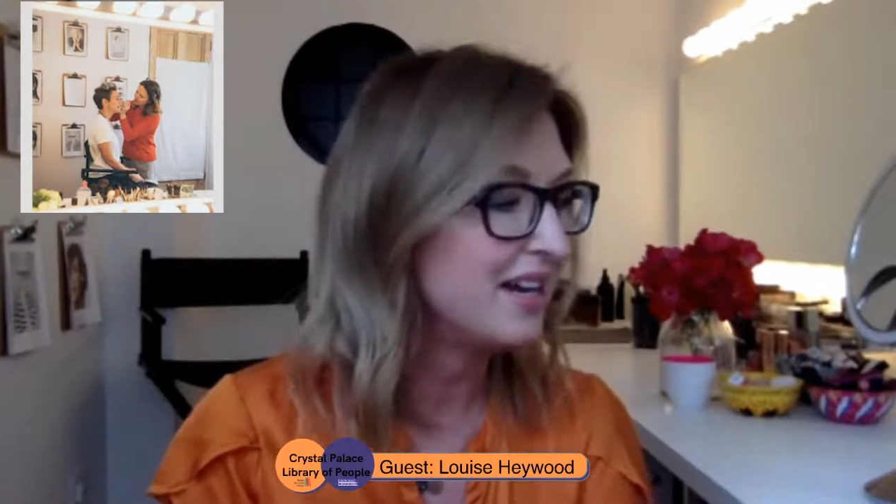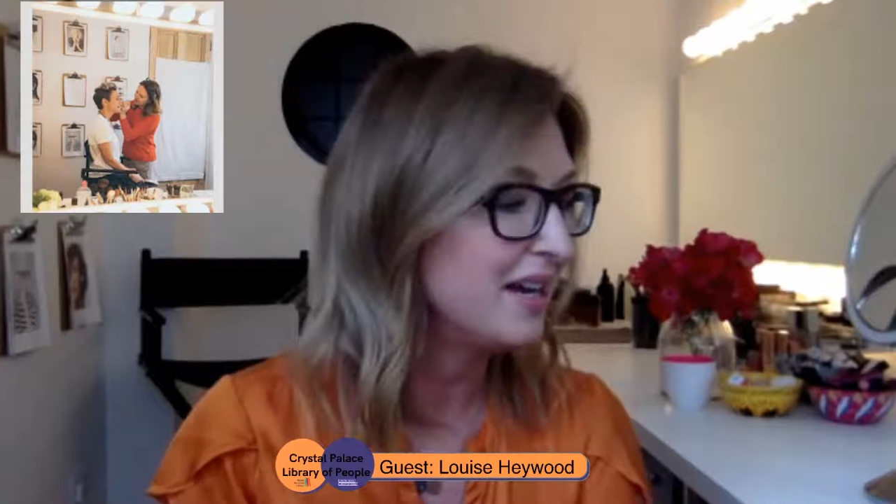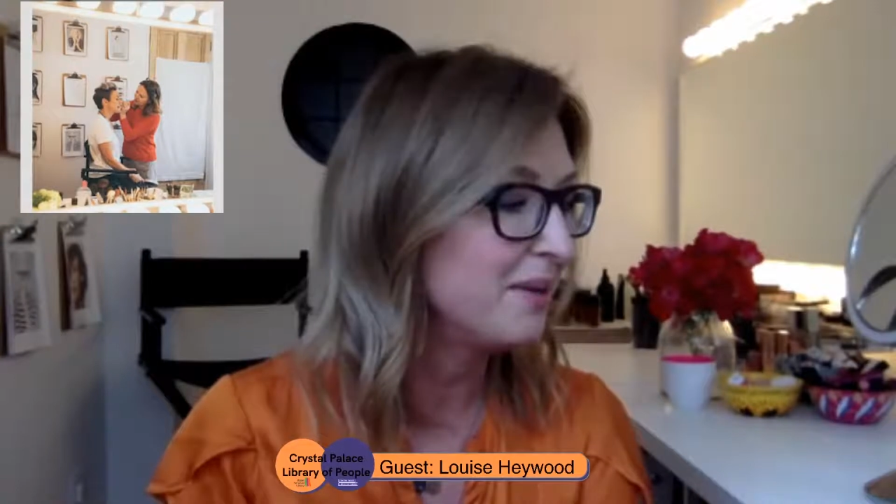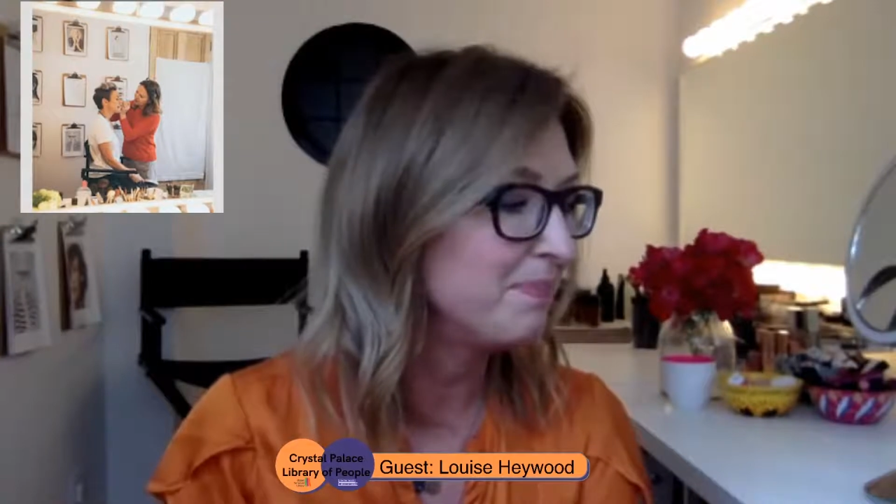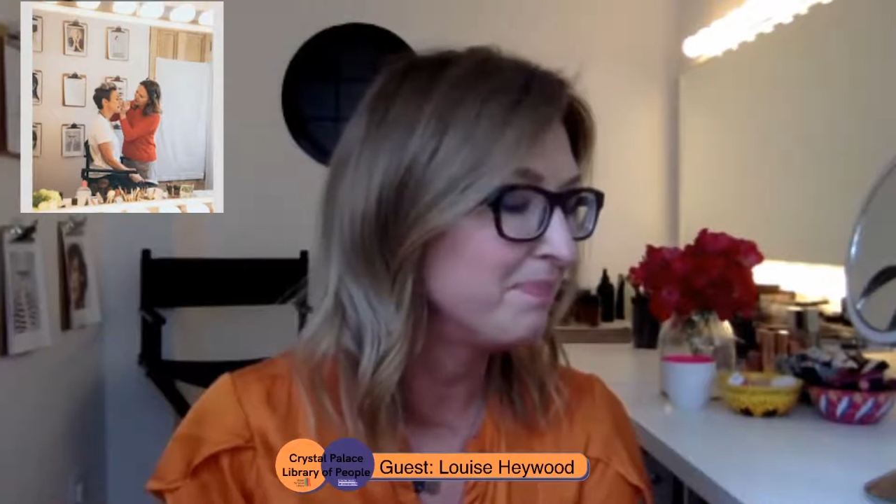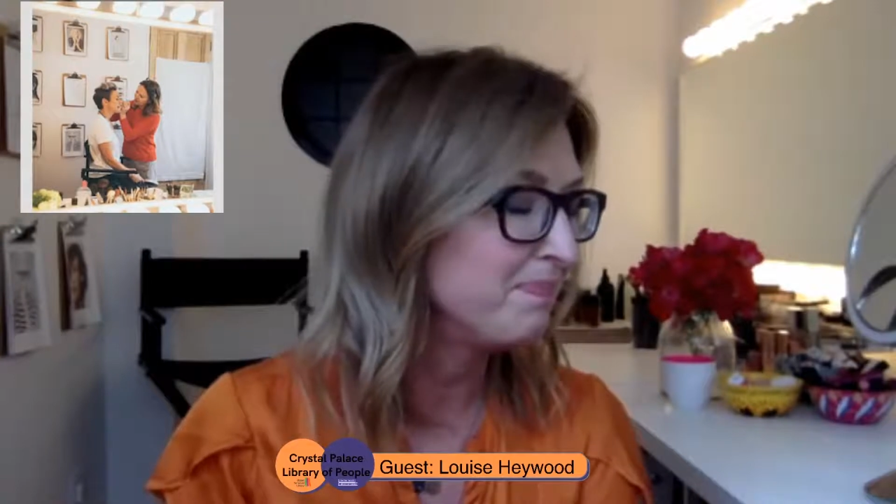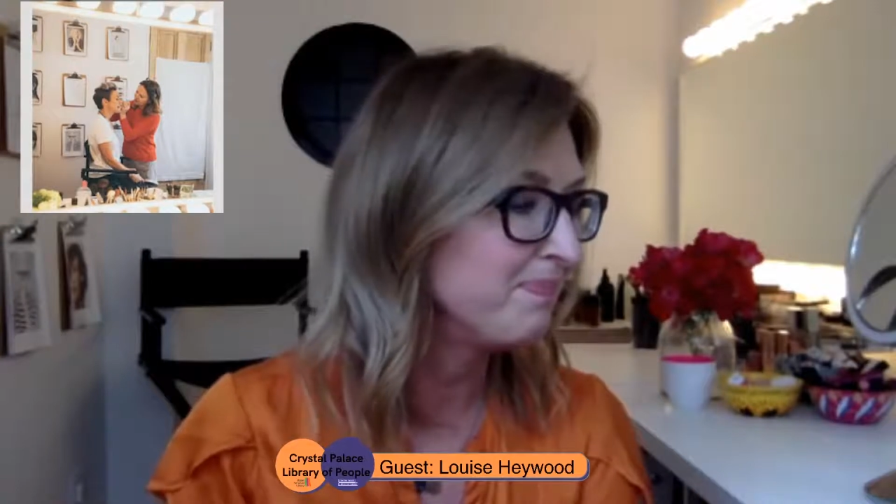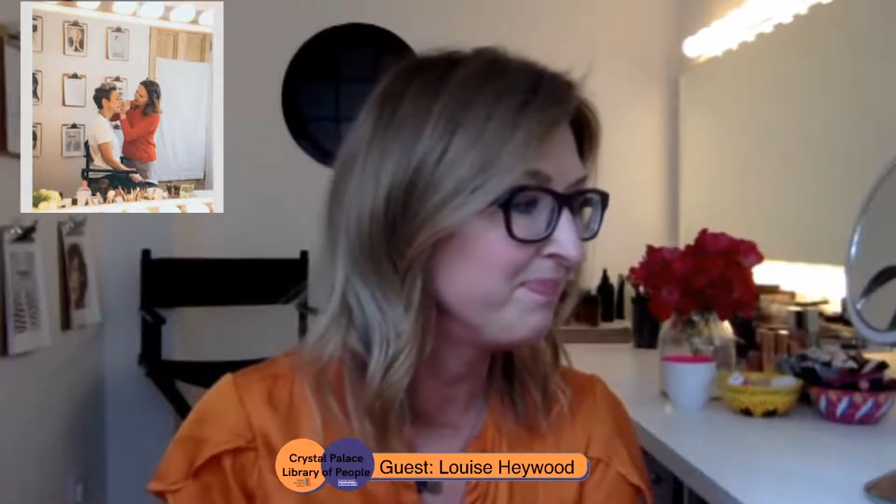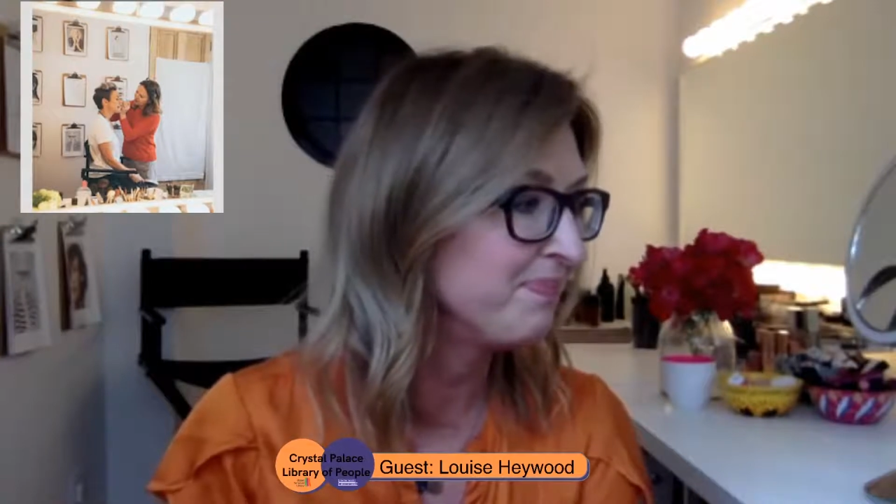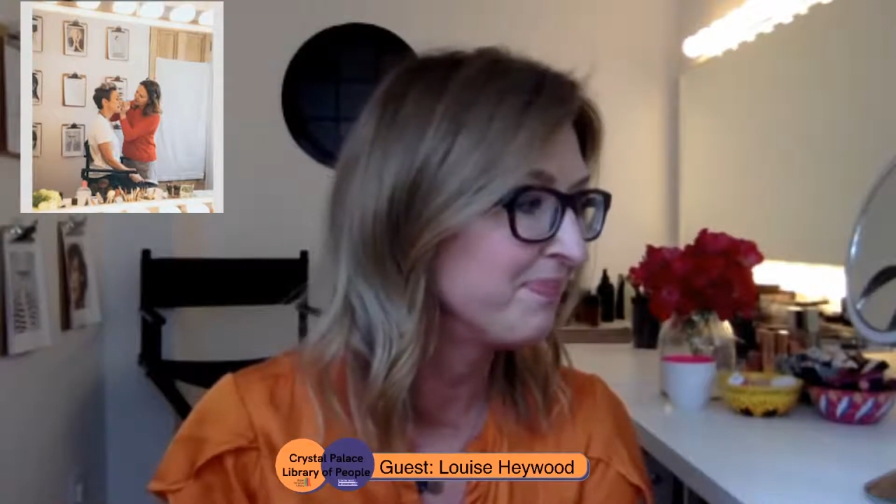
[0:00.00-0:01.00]

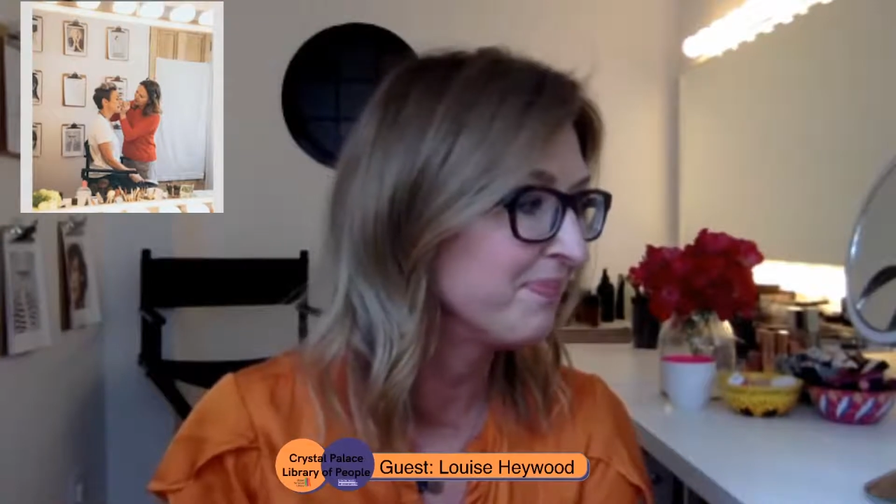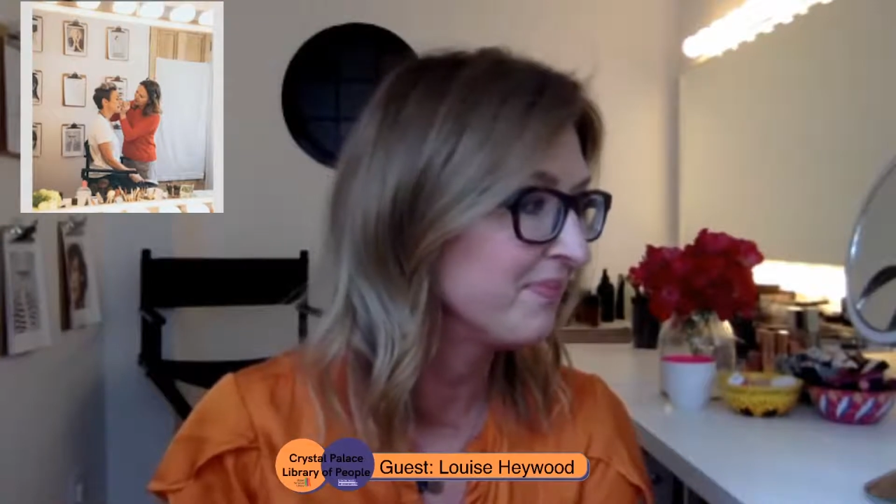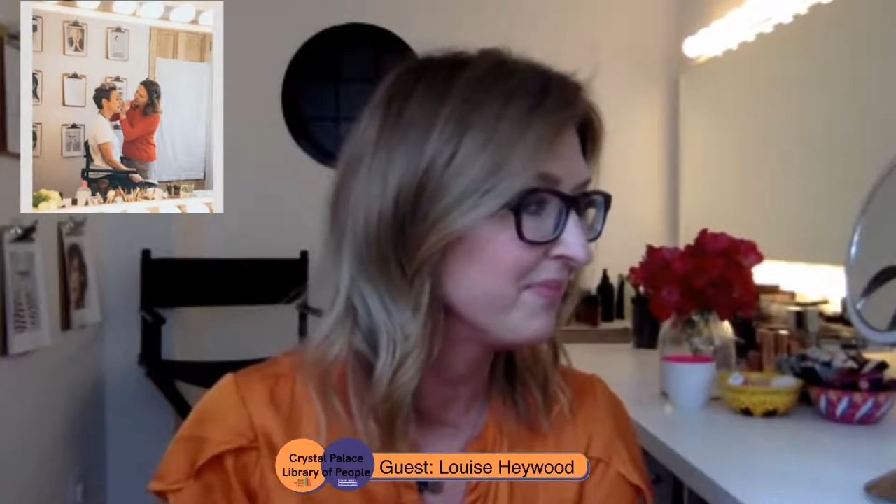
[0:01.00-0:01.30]
Oh,